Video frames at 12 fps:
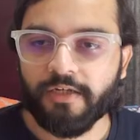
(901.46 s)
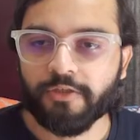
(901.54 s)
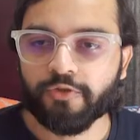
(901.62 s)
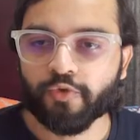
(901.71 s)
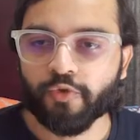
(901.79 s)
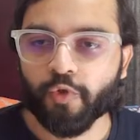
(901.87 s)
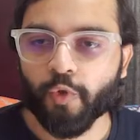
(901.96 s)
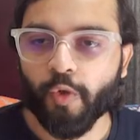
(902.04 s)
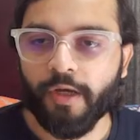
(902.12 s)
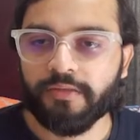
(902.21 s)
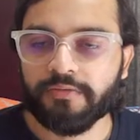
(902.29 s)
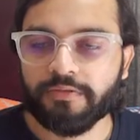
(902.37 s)
is row
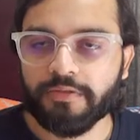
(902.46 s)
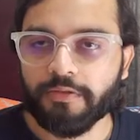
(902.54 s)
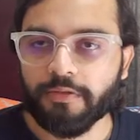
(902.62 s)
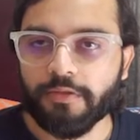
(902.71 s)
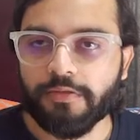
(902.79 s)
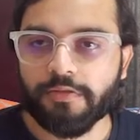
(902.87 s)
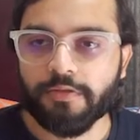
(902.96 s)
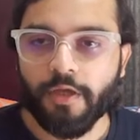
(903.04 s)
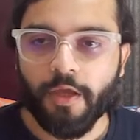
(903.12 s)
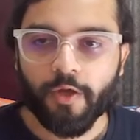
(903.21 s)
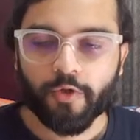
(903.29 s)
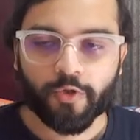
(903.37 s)
and C is
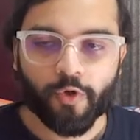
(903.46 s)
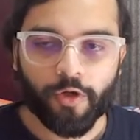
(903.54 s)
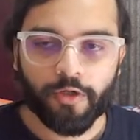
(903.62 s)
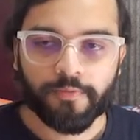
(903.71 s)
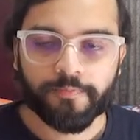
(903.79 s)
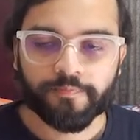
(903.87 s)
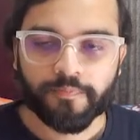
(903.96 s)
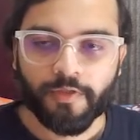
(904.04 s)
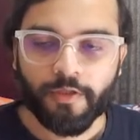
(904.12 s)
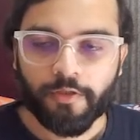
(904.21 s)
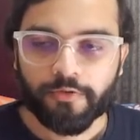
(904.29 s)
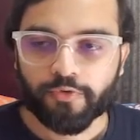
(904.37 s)
column.
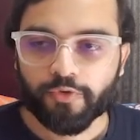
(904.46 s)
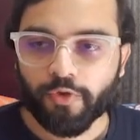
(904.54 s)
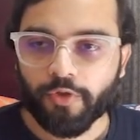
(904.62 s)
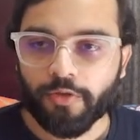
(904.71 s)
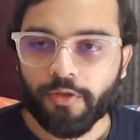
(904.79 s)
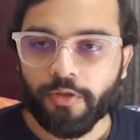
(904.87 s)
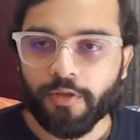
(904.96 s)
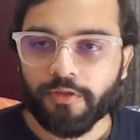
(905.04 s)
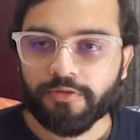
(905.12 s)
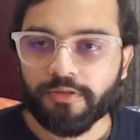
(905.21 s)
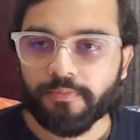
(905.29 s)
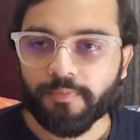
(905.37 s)
So
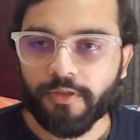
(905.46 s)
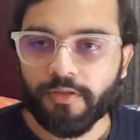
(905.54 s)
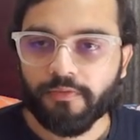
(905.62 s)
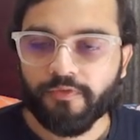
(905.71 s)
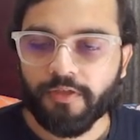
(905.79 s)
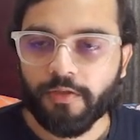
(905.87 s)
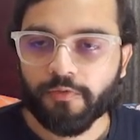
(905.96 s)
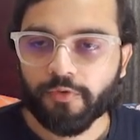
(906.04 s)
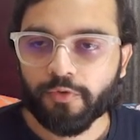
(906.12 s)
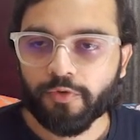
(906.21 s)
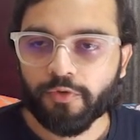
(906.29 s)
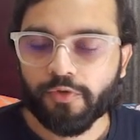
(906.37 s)
simple, we have
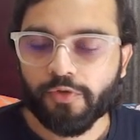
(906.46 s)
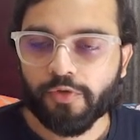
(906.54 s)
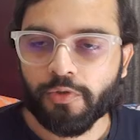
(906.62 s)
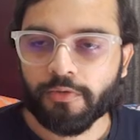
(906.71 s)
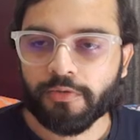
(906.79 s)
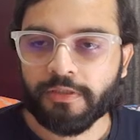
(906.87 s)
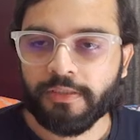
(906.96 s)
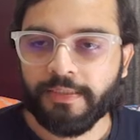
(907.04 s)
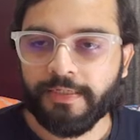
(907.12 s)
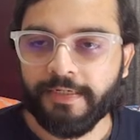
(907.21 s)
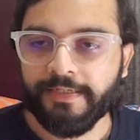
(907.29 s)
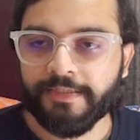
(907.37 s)
to
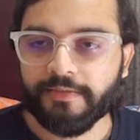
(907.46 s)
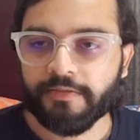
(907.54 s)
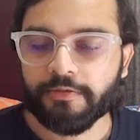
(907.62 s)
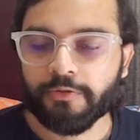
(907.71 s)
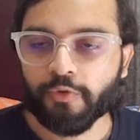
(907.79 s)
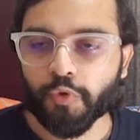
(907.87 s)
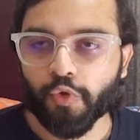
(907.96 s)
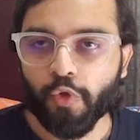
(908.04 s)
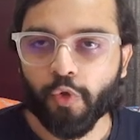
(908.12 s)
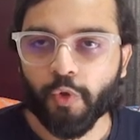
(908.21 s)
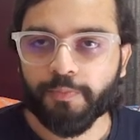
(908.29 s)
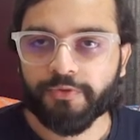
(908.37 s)
create two
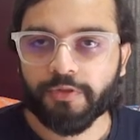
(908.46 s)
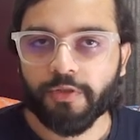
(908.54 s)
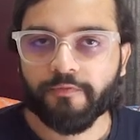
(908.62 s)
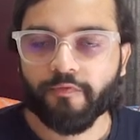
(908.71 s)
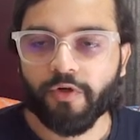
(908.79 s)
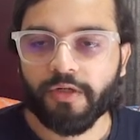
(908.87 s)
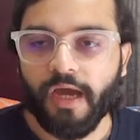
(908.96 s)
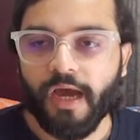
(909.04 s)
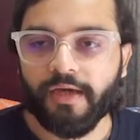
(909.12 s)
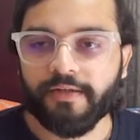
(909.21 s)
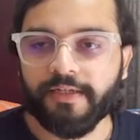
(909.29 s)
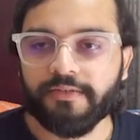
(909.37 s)
loops for
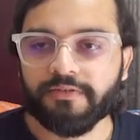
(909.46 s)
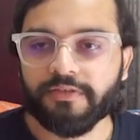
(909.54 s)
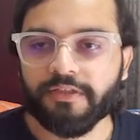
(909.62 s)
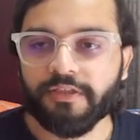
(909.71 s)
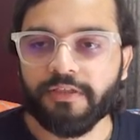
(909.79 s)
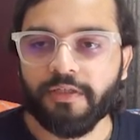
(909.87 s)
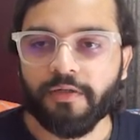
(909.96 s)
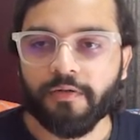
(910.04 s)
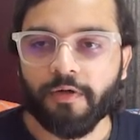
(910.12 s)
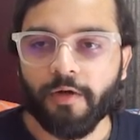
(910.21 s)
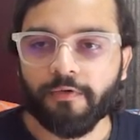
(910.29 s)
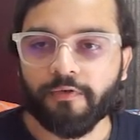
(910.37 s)
R and C.
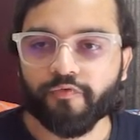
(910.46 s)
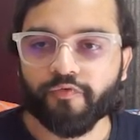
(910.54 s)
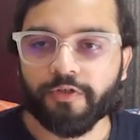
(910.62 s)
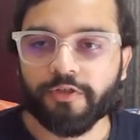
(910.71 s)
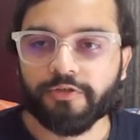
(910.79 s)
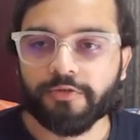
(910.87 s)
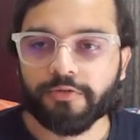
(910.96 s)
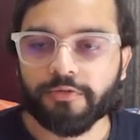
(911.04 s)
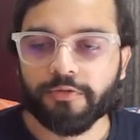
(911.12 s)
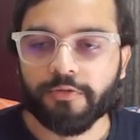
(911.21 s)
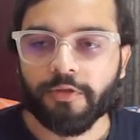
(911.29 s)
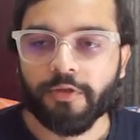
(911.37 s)
Our first
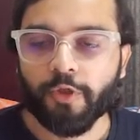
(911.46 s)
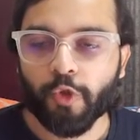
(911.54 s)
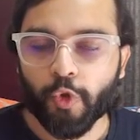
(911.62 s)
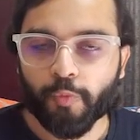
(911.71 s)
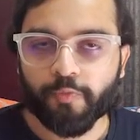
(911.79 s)
loop